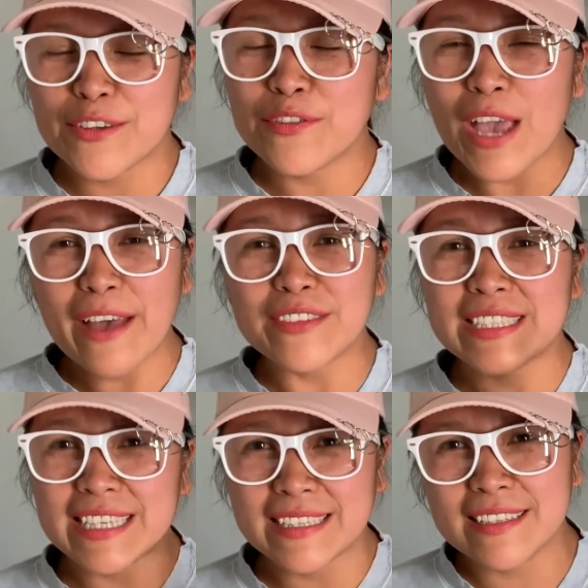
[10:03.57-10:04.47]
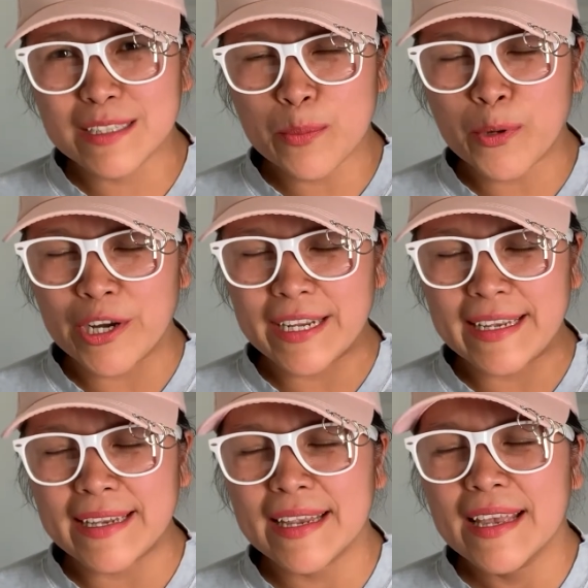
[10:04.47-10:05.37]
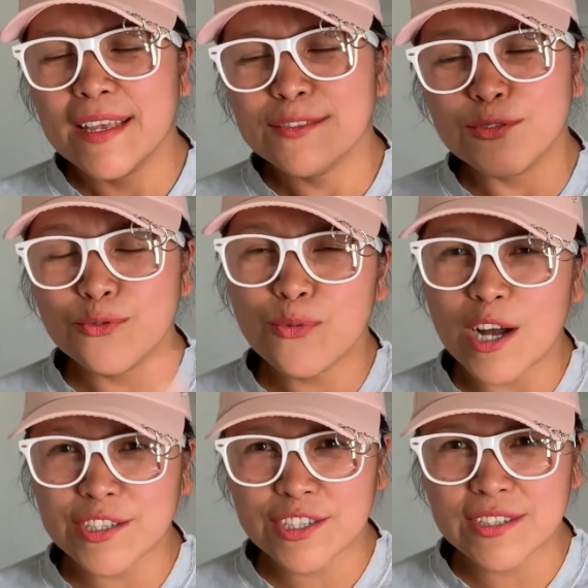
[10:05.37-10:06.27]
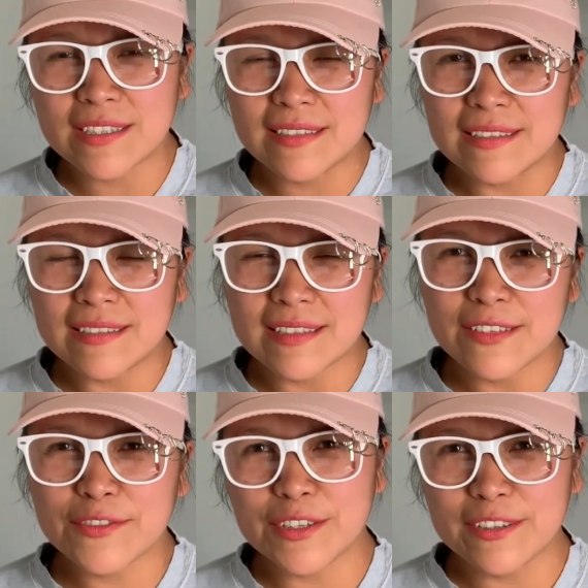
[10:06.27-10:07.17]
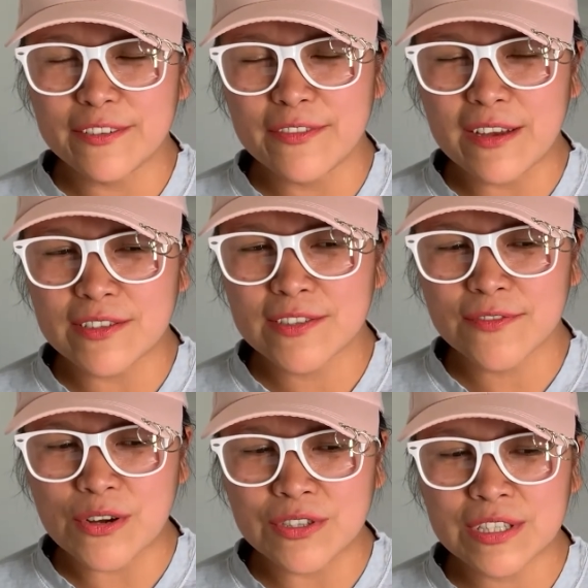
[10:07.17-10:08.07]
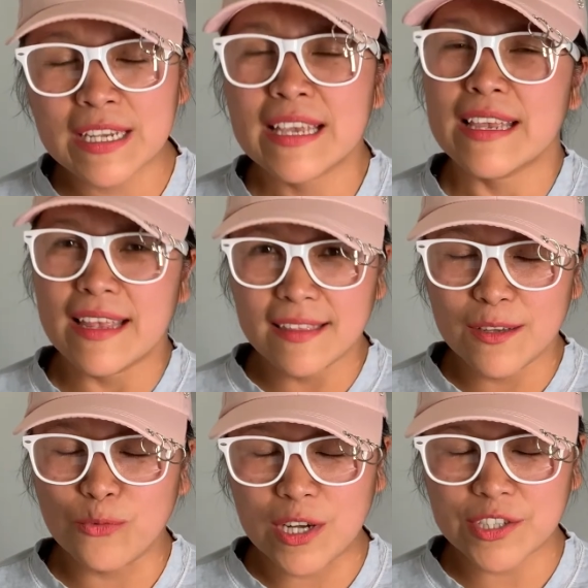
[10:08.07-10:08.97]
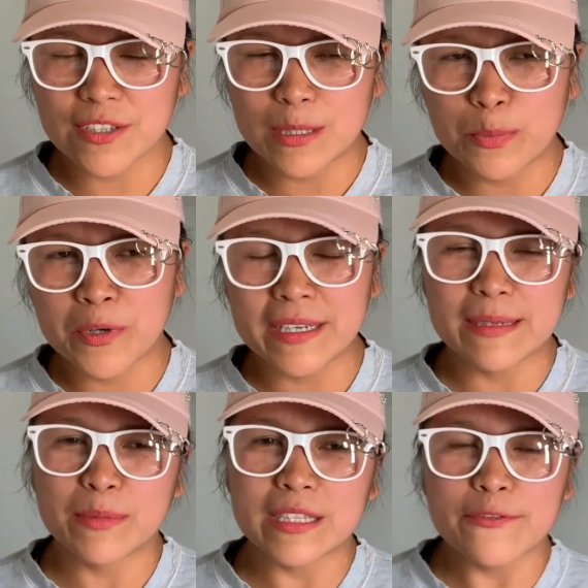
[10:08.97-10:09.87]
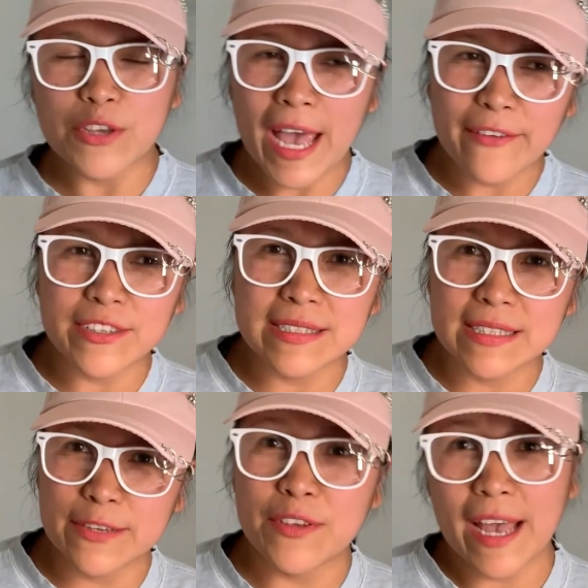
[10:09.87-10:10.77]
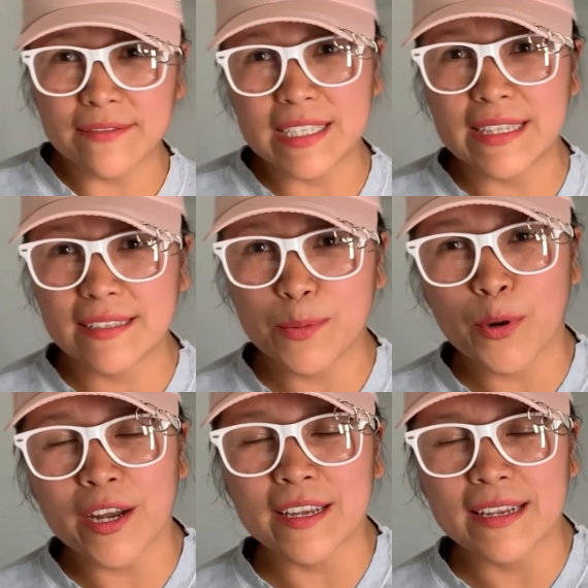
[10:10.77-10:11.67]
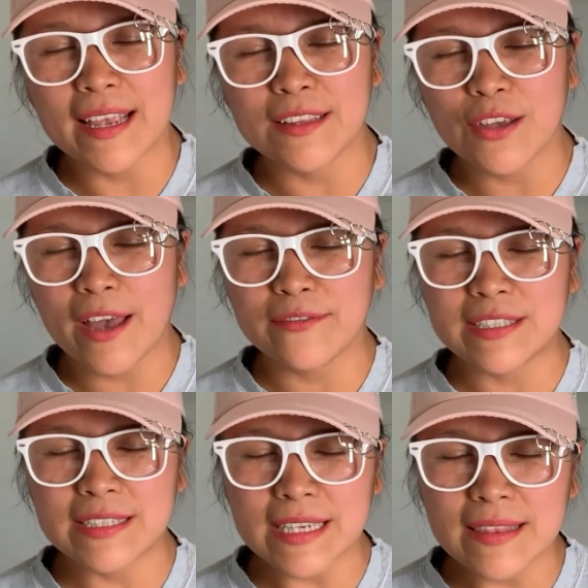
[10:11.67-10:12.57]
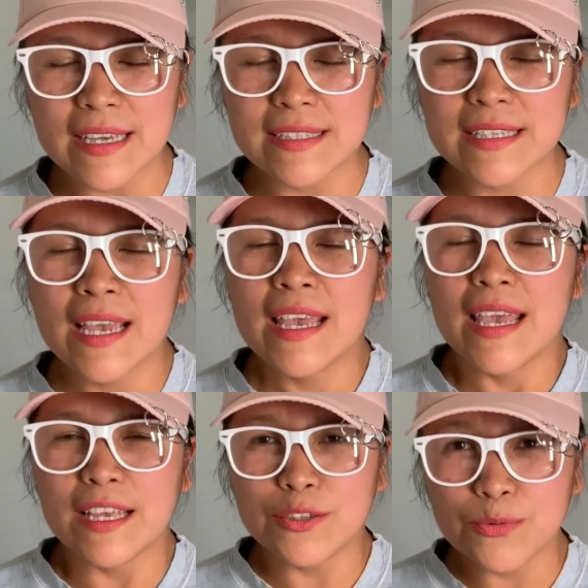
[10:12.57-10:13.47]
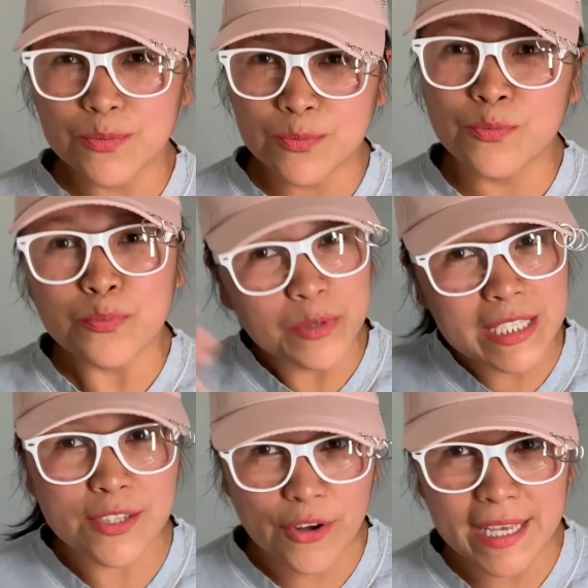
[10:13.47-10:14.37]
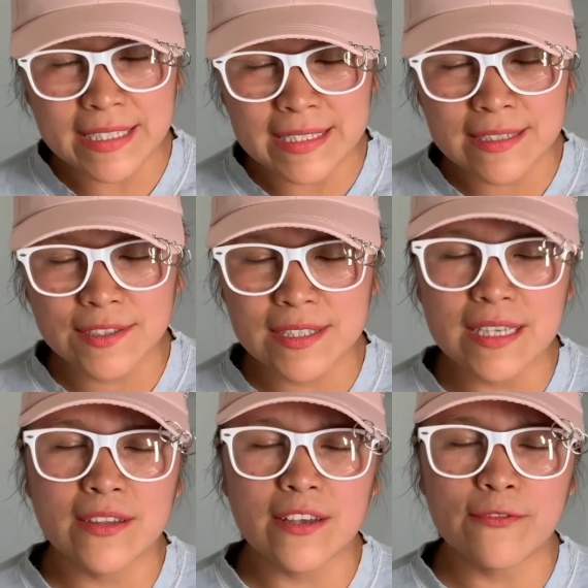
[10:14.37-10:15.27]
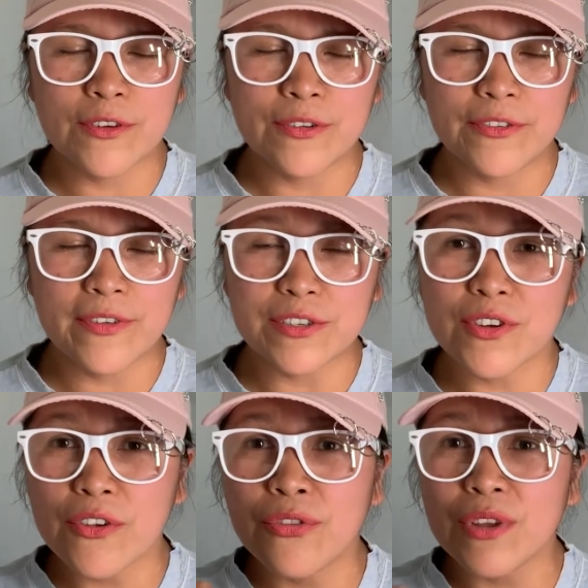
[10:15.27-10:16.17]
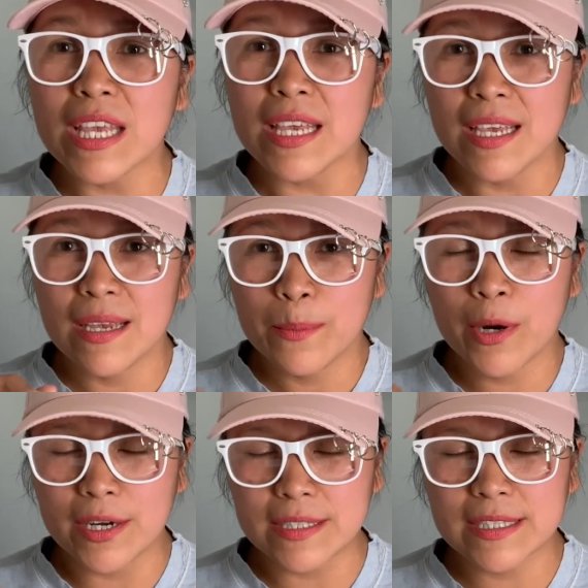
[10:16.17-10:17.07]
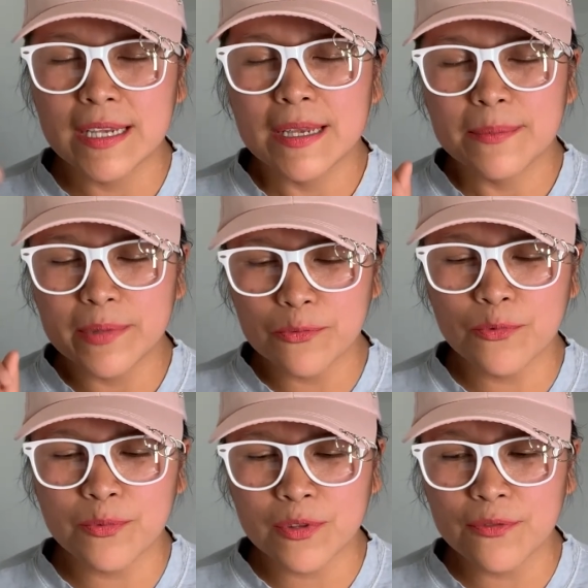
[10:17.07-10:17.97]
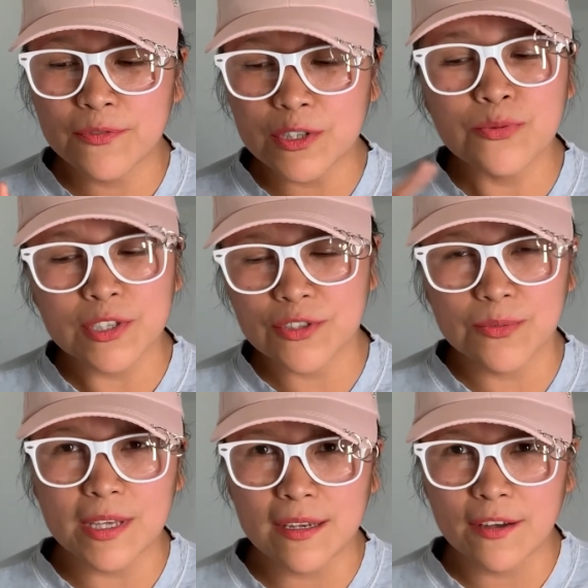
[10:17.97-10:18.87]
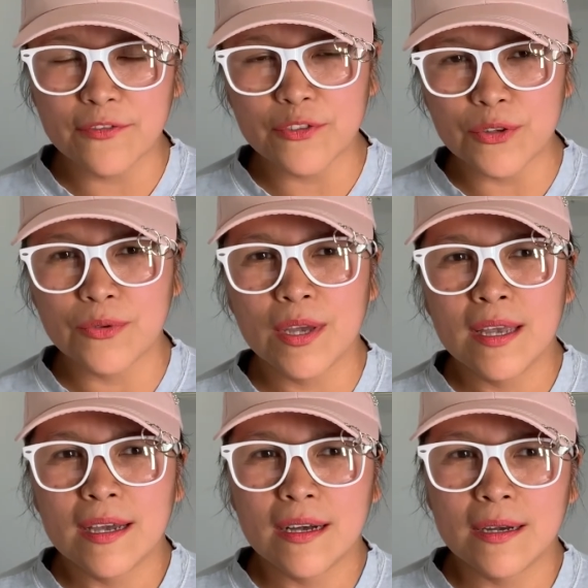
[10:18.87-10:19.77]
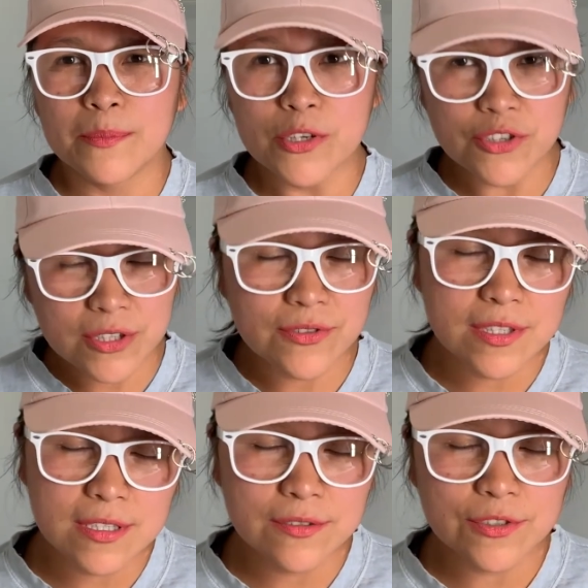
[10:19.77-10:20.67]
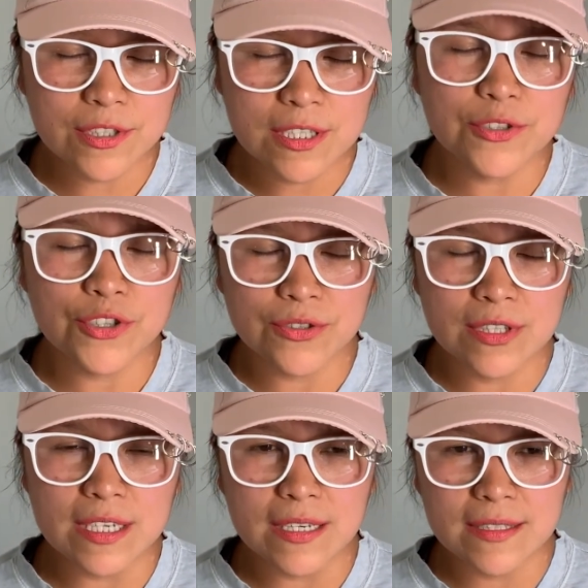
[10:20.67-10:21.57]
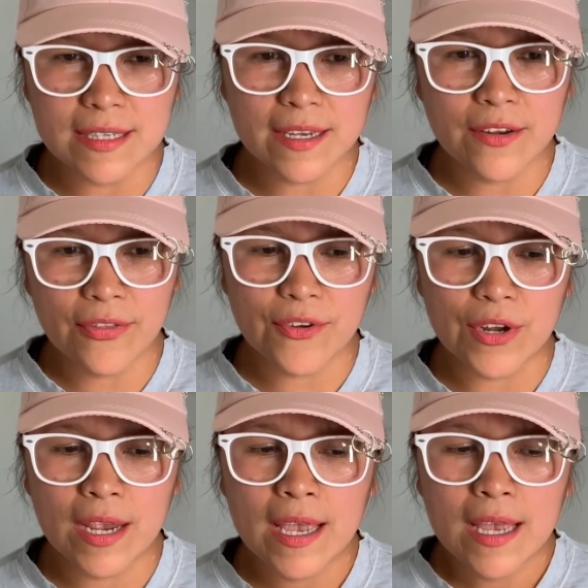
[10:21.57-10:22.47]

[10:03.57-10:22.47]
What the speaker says: if you haven't seen The Departed, do watch the Infernal Affairs first and then watch The Departed. But if you have seen The Departed and you haven't seen this, and you please go ahead and still see the Infernal Affairs. There are 3 parts, but the first one should be enough for you. But you still should see second and third.